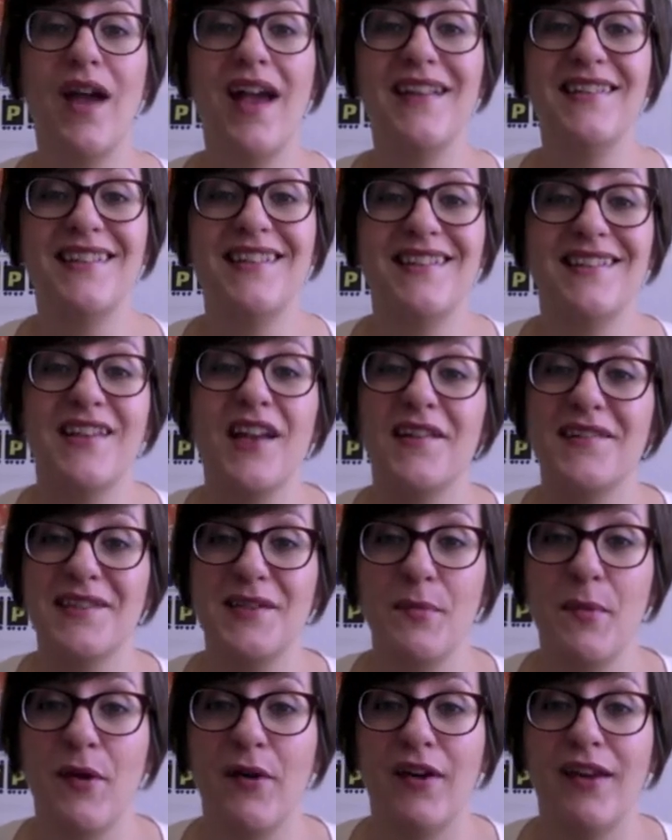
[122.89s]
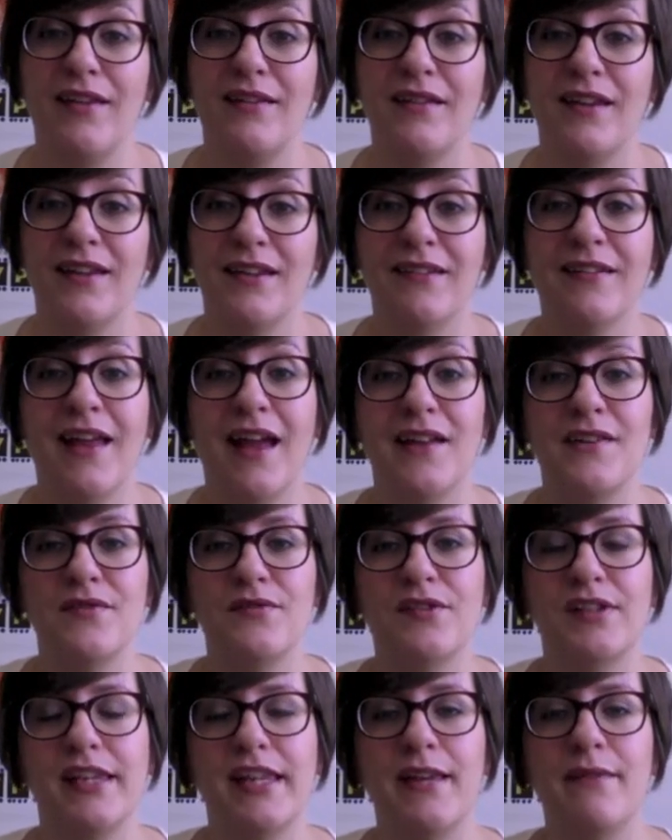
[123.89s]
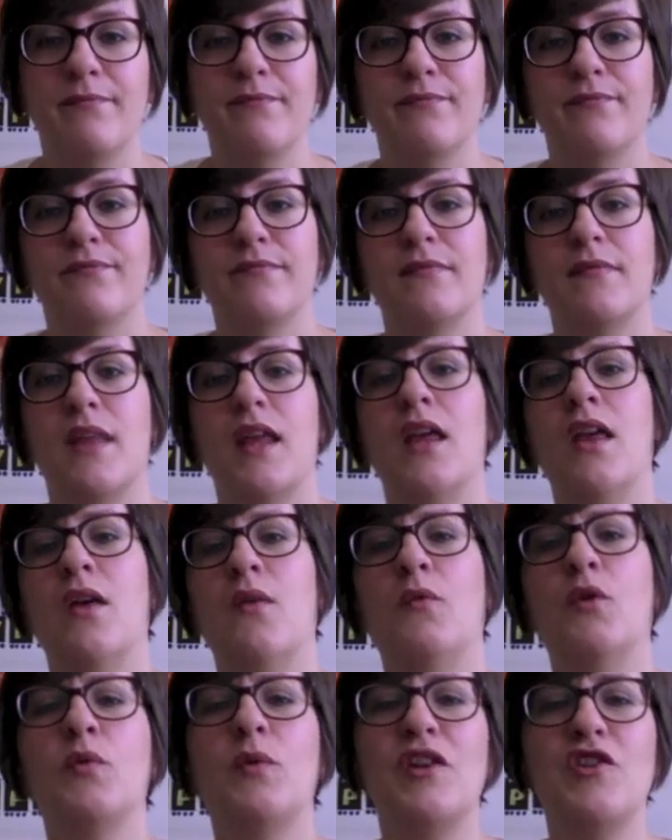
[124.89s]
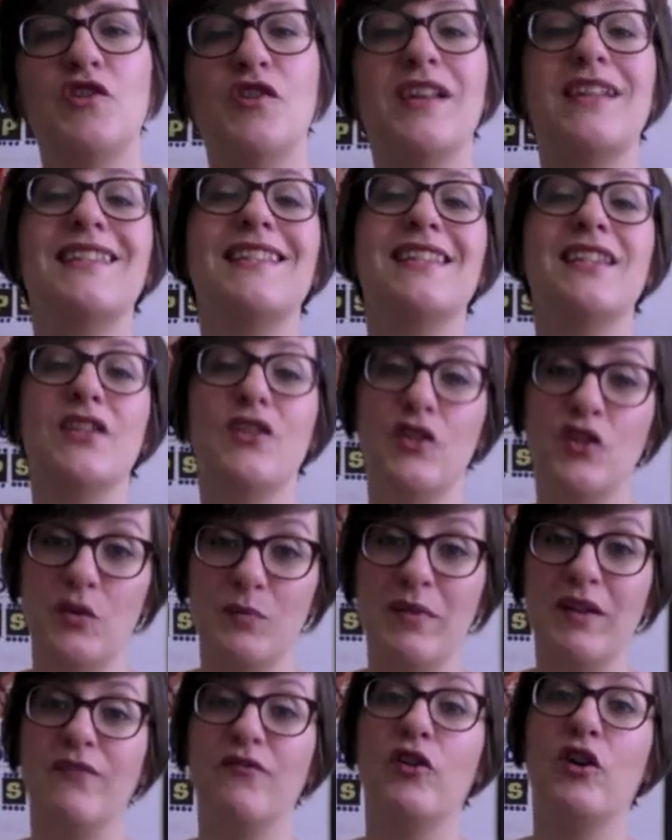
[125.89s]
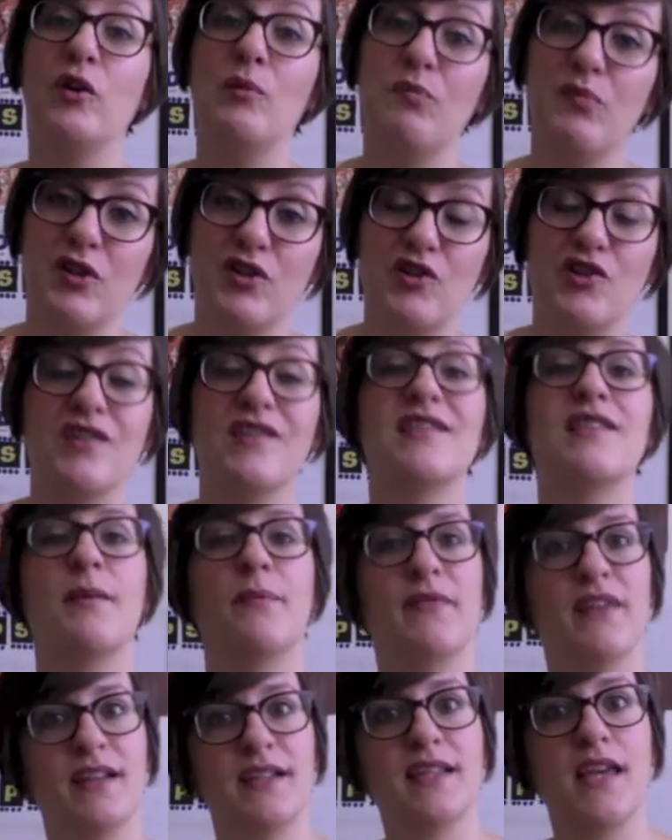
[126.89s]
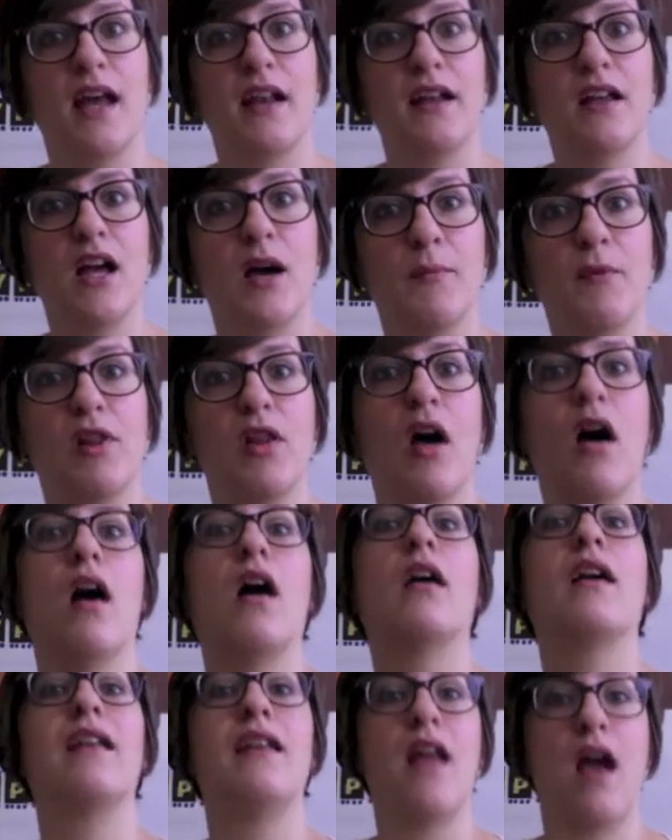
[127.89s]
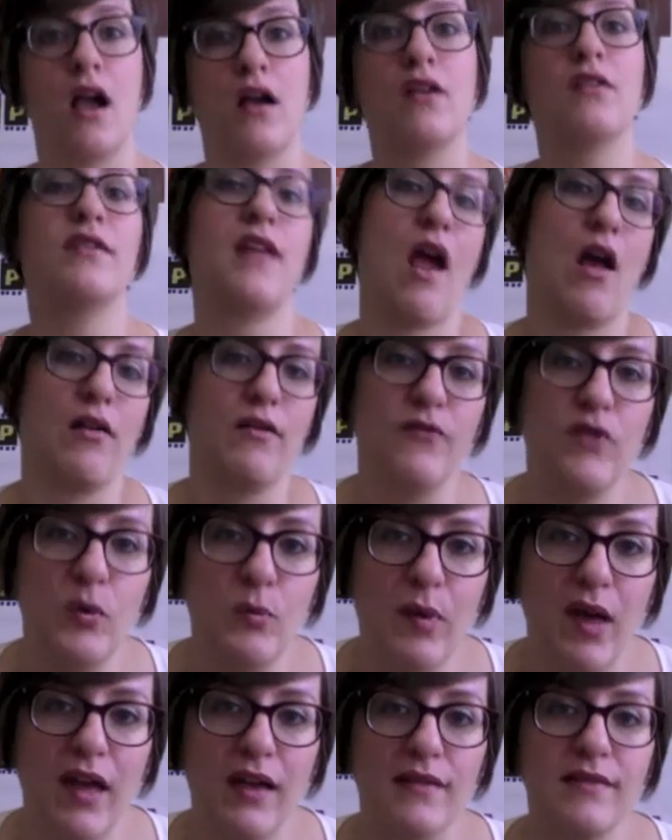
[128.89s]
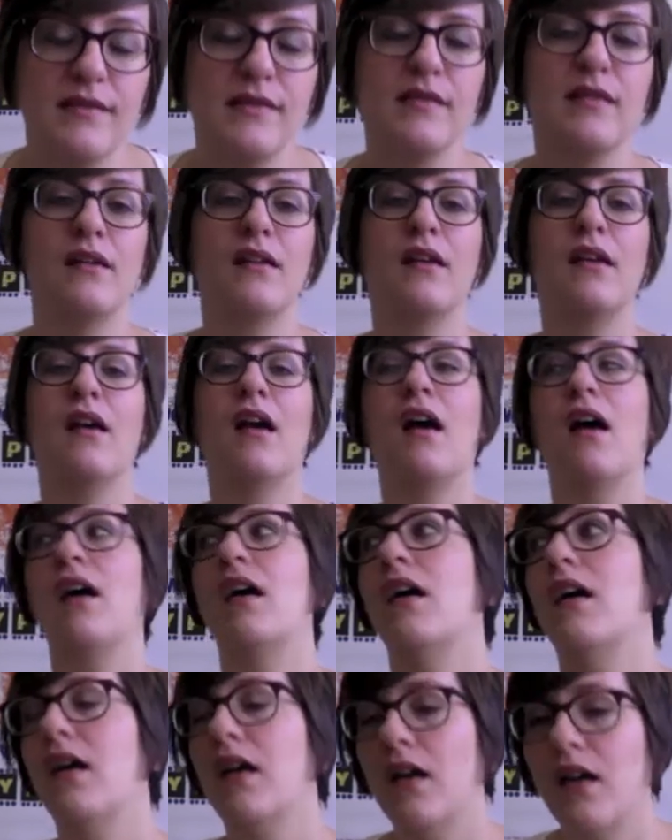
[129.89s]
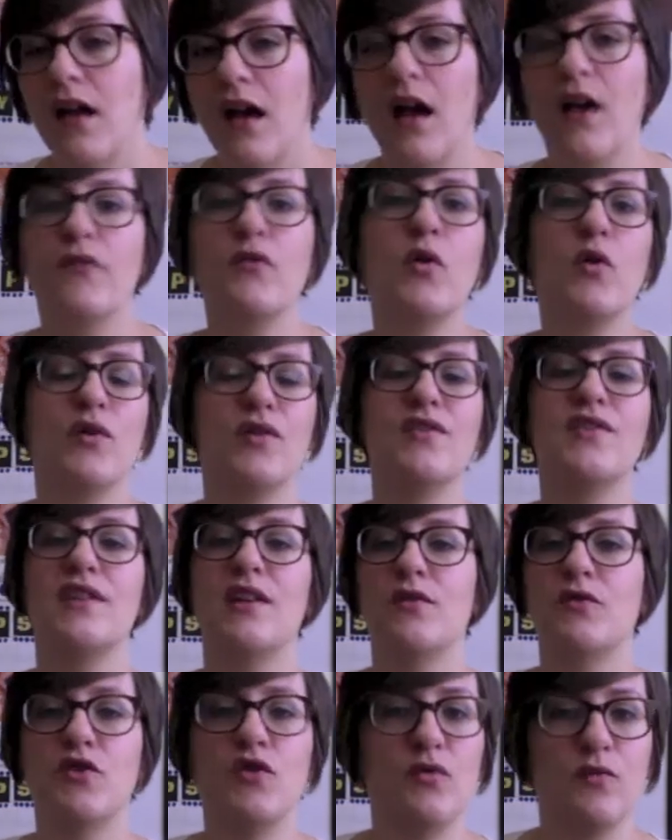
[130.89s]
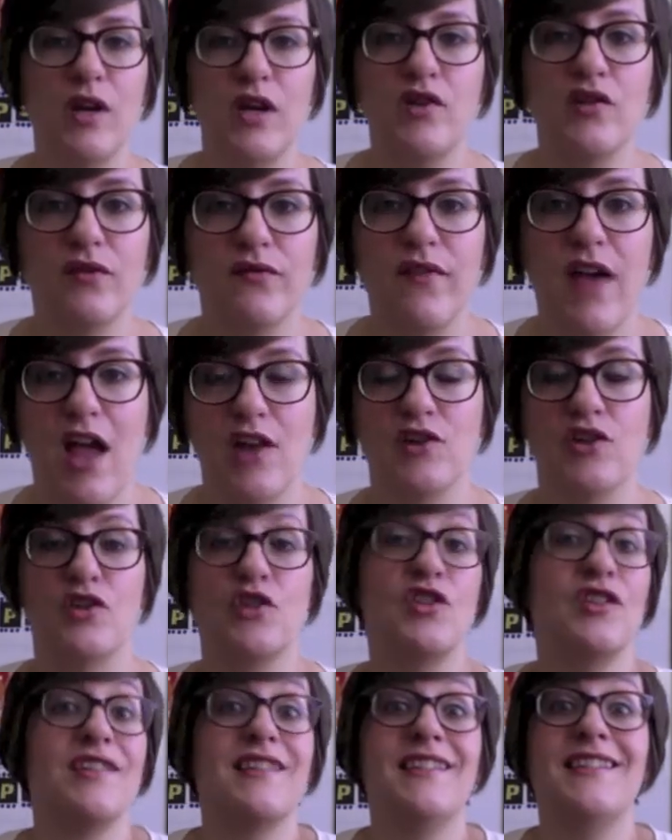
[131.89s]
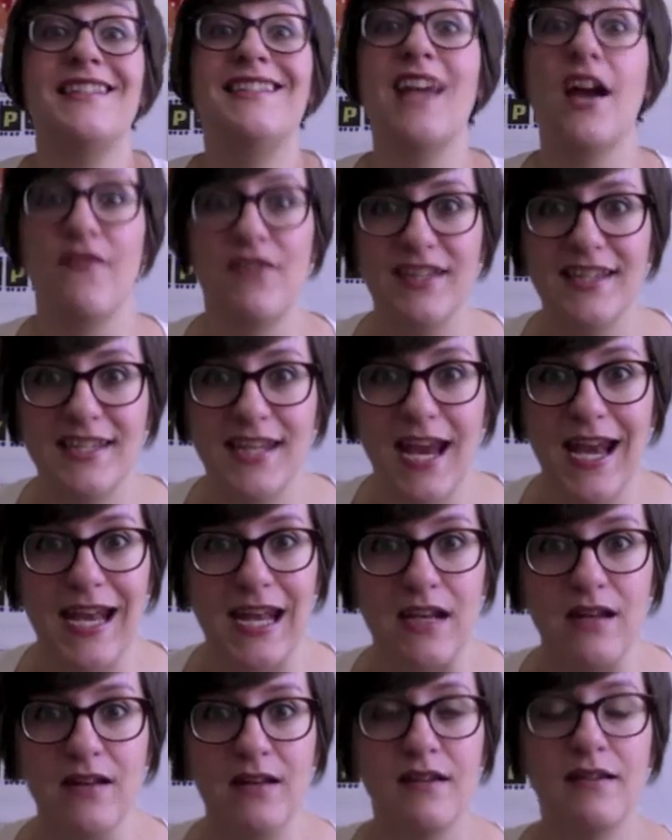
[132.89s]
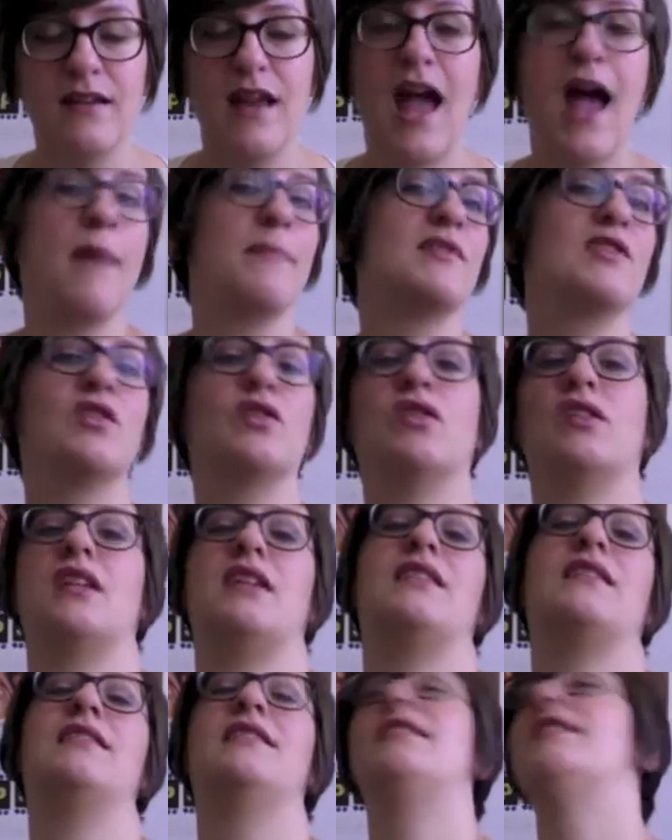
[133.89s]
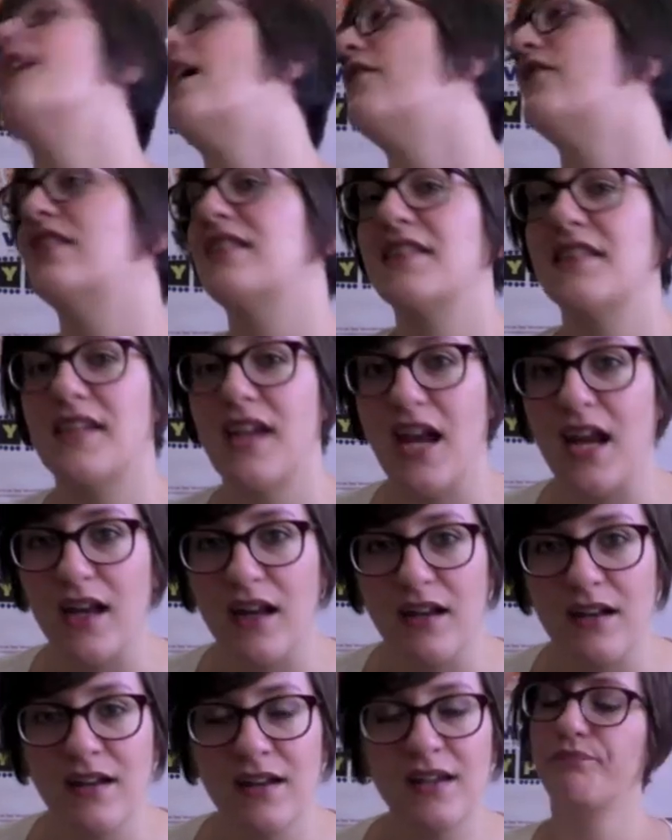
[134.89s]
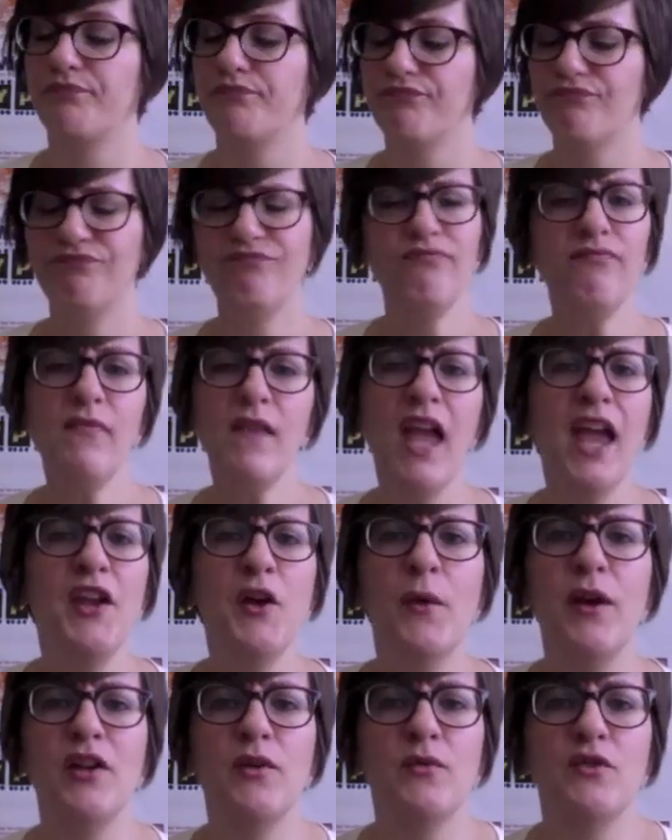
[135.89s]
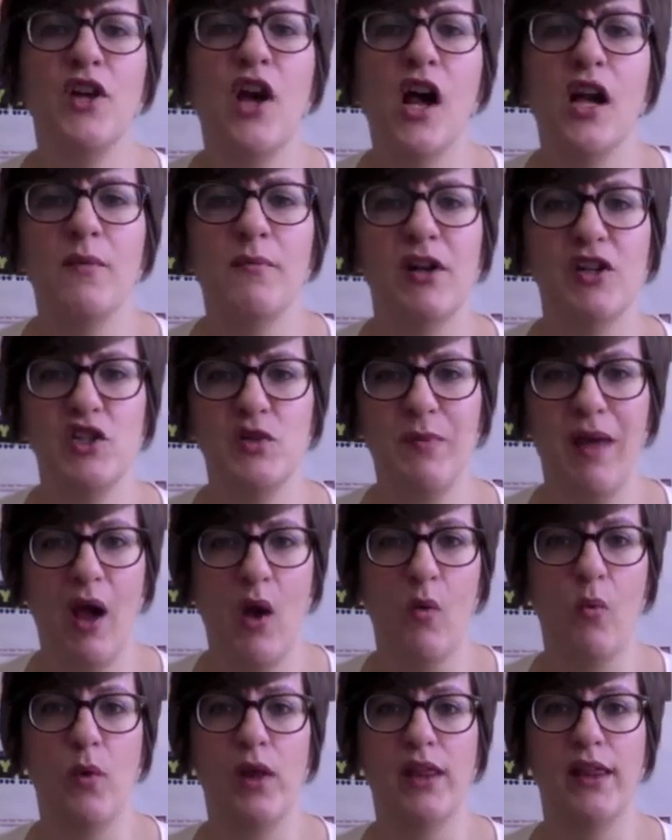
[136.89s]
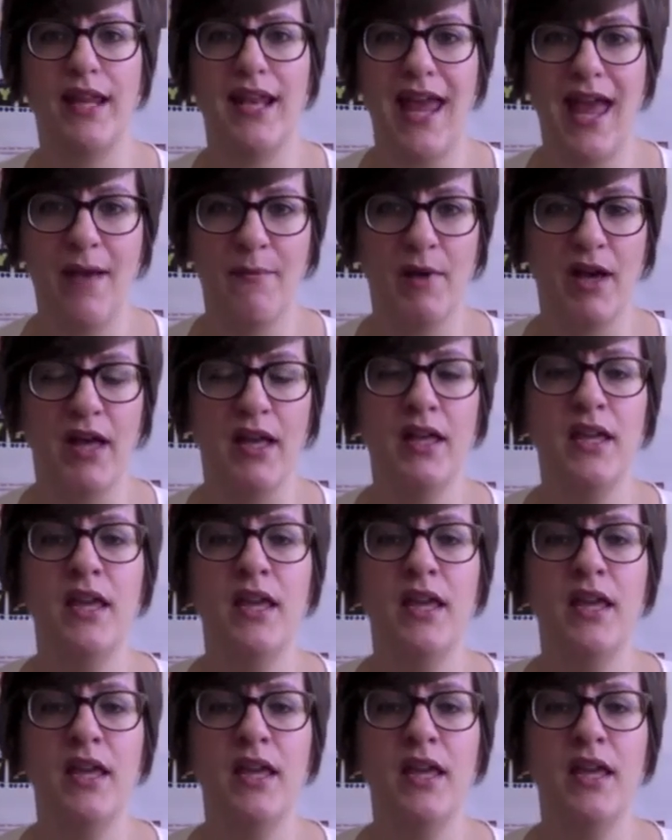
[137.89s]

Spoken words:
as it is customary in the land of Glee, when Rachel gets a little too big for her britches, something's gotta come along and knock her down a few pegs. Of course, in true Rachel fashion, she's devastated. Absolutely devastated. I know I don't talk much about Will and Emma,